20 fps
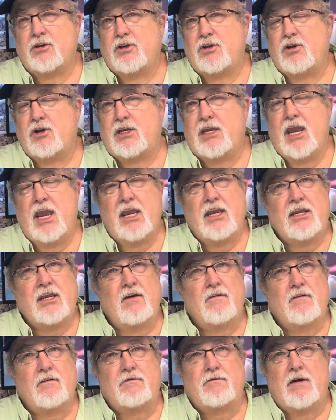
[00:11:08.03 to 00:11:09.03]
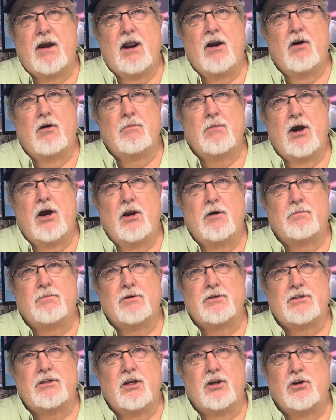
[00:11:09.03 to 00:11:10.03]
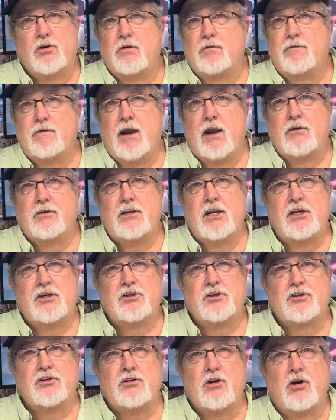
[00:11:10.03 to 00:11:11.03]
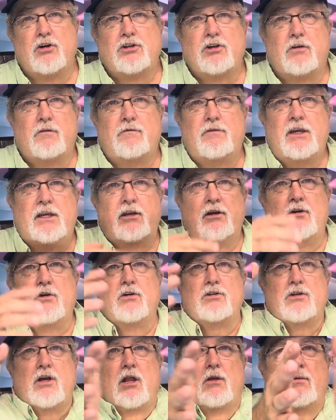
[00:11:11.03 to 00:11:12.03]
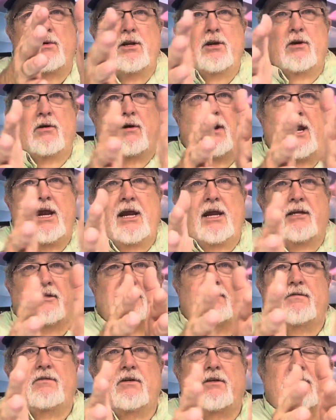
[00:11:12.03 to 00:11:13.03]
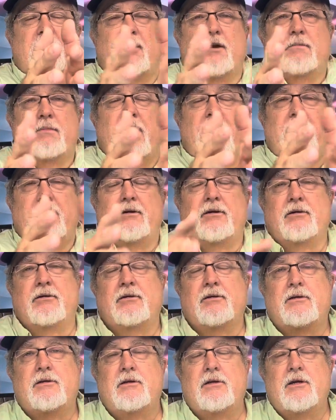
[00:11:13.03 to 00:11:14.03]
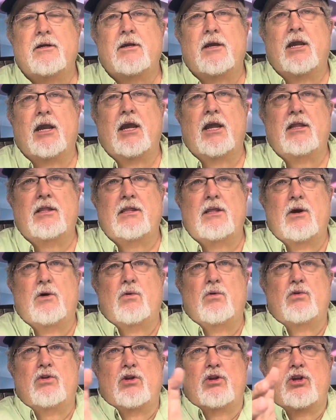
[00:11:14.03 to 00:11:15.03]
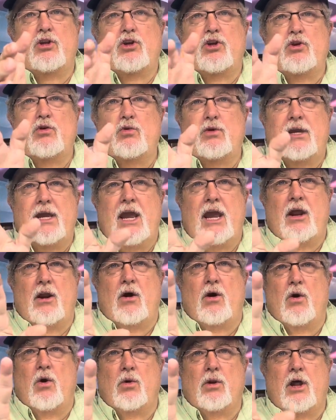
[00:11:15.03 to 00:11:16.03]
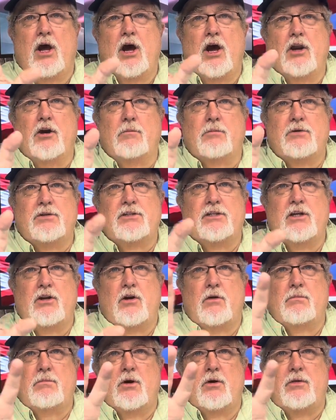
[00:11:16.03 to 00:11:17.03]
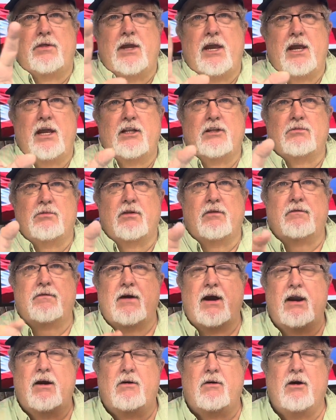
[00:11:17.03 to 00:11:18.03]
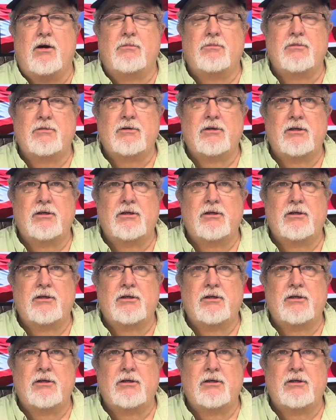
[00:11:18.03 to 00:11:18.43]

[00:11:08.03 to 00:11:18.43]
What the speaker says: You can't give a firearm 100%. Your foundation starts your feet and goes all the way to your hands, if you think about it. And you can't hold 100% on both hands with a firearm.